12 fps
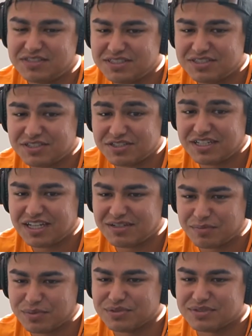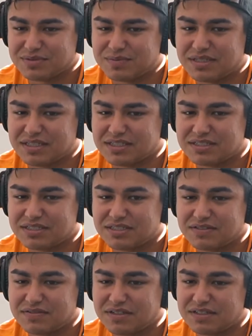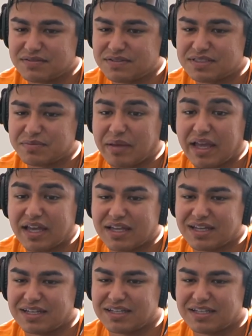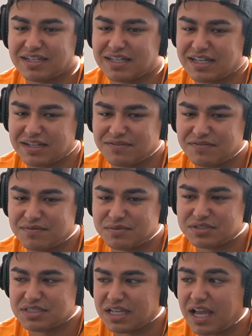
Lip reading: seen your dad pull some, like, stuff out of his bag that I'm just like,